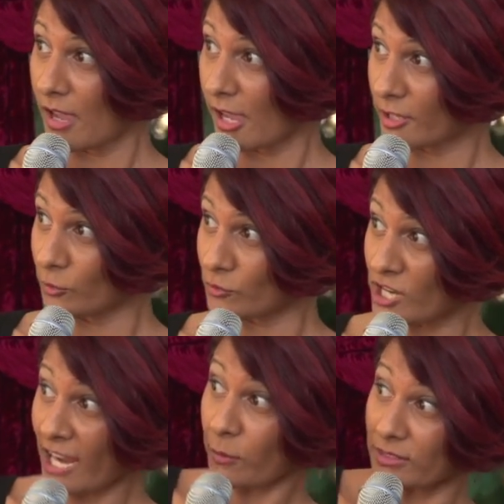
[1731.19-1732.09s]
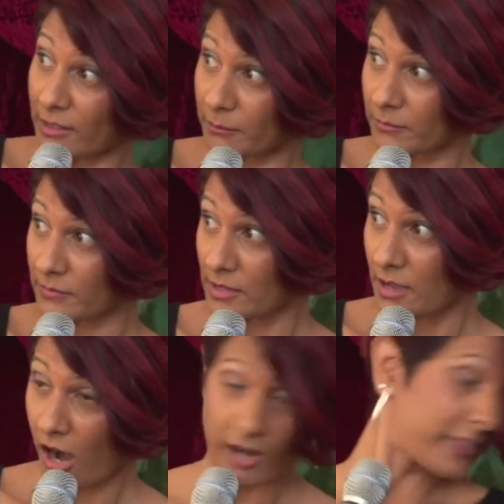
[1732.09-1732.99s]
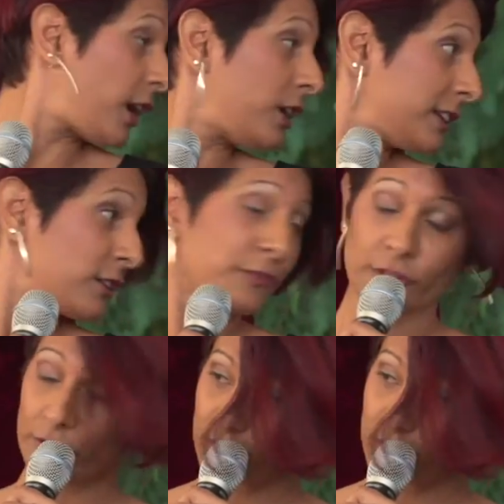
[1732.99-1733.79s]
and you check with them, and they all lean over their